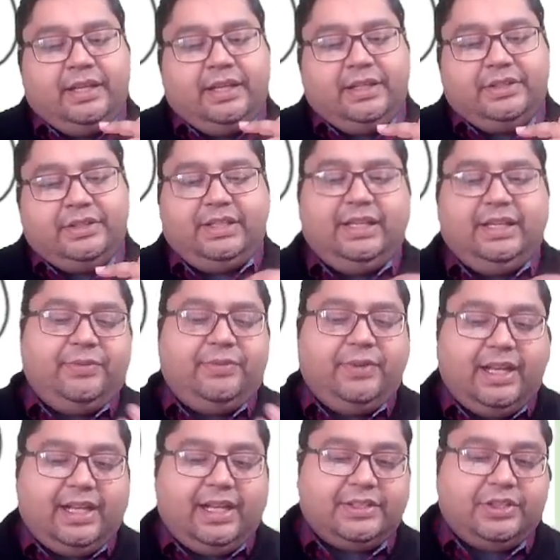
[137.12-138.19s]
See, if I
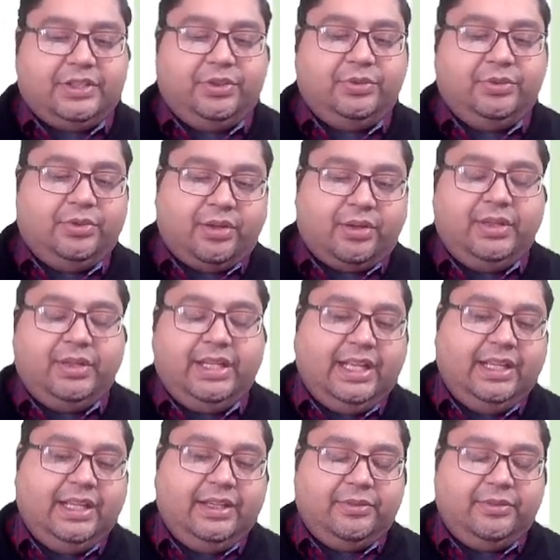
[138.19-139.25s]
ask you, normally
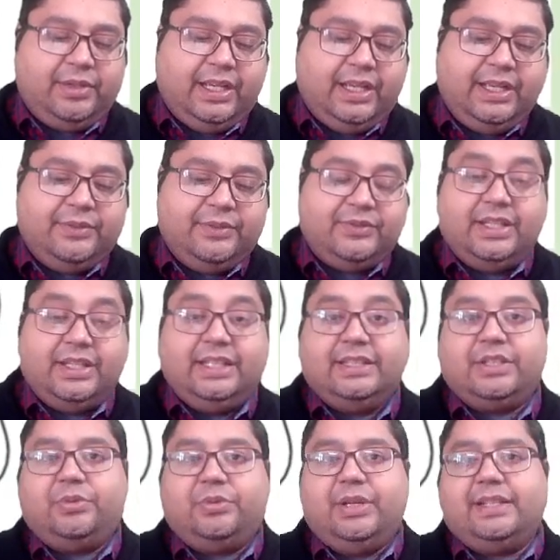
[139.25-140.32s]
I have seen the
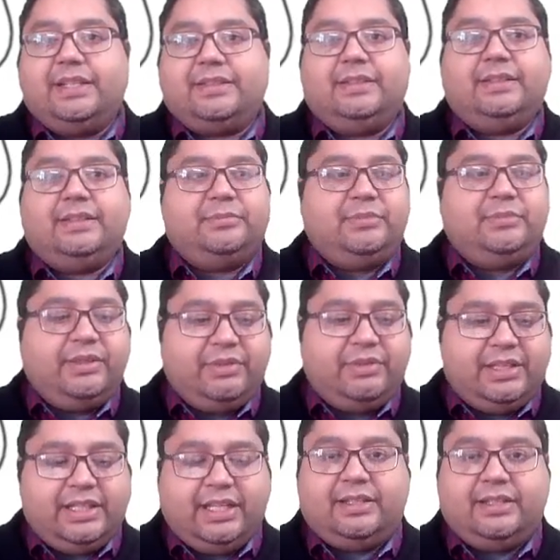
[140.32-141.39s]
students when
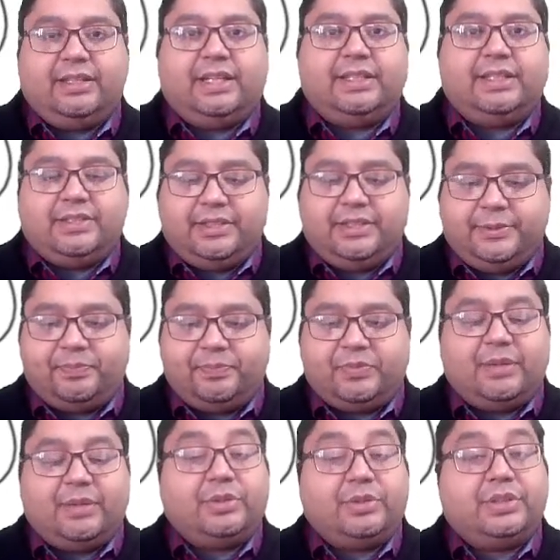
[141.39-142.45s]
they answer
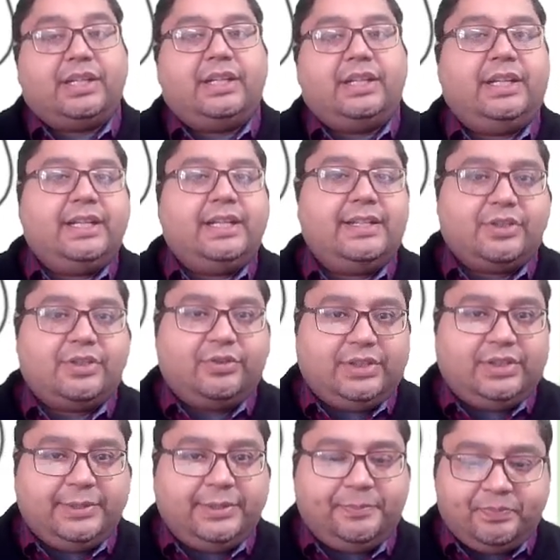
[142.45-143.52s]
about the contents of
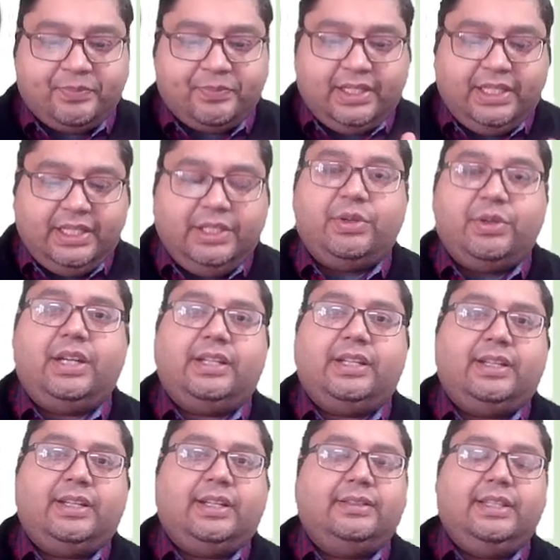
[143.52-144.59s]
the inguinal
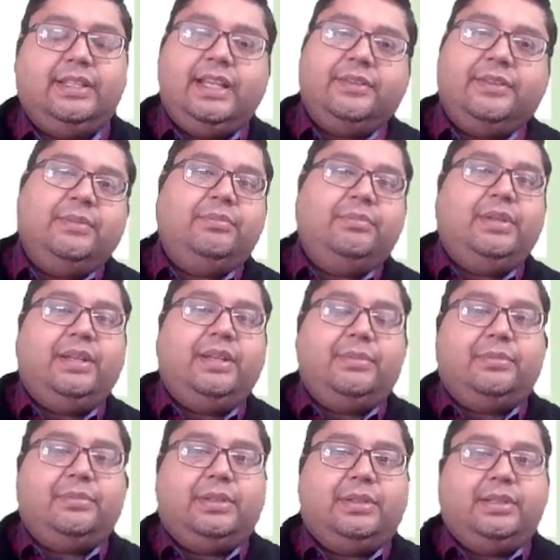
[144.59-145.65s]
canal, they have simply
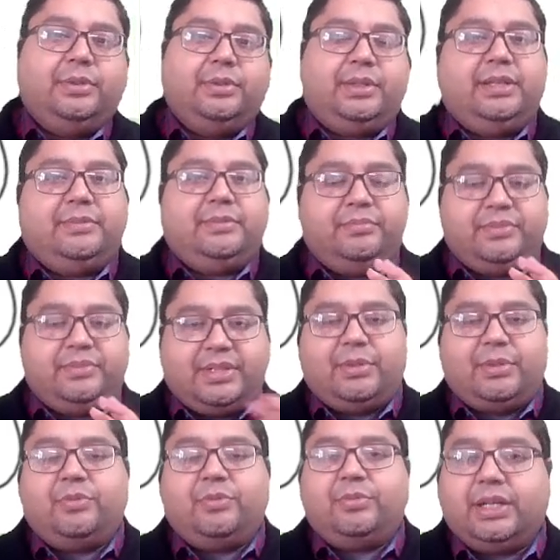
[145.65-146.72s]
remembered, okay,
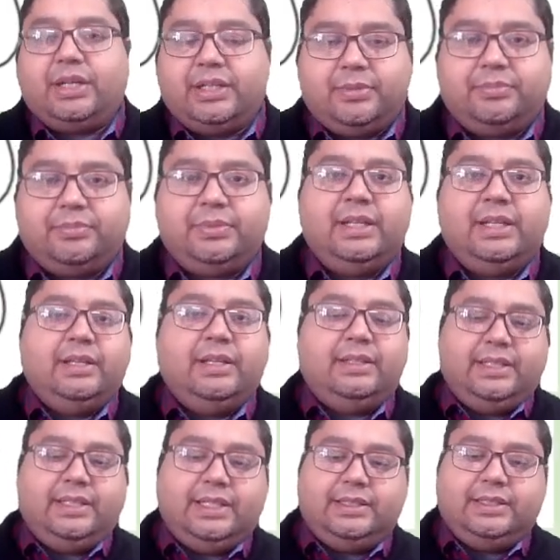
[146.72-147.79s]
somehow mugged up that